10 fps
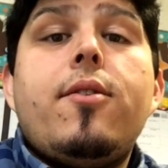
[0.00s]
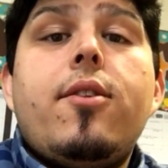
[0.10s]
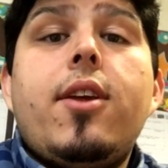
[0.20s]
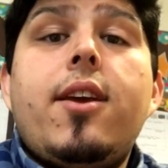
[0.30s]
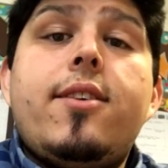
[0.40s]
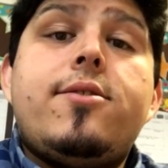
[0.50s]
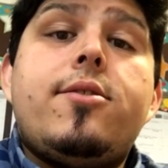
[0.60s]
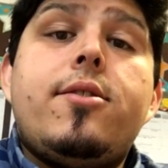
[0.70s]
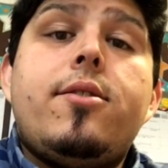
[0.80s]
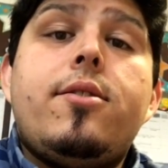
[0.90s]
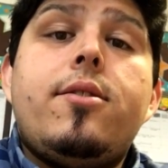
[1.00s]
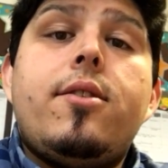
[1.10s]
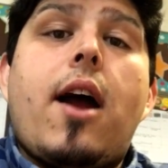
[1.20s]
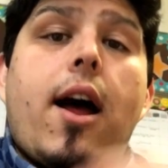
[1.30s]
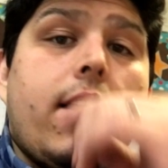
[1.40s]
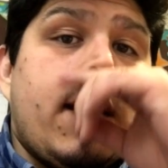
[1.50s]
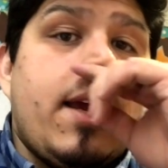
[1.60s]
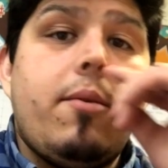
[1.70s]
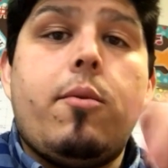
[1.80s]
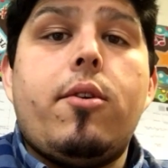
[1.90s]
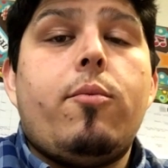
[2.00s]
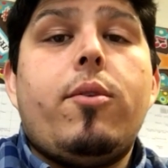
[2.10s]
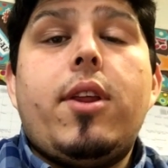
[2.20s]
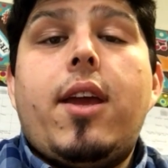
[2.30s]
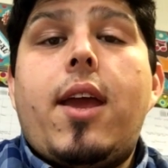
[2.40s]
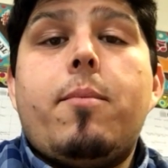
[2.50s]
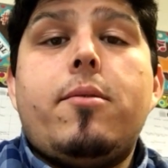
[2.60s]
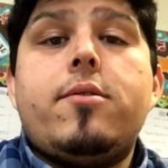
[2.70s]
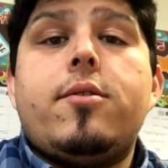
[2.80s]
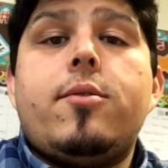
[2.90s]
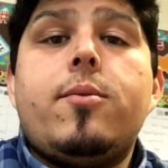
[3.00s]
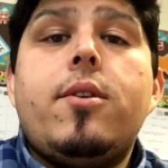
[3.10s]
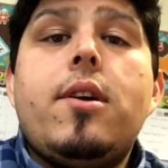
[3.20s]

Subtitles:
the Easter holiday, weren't really able to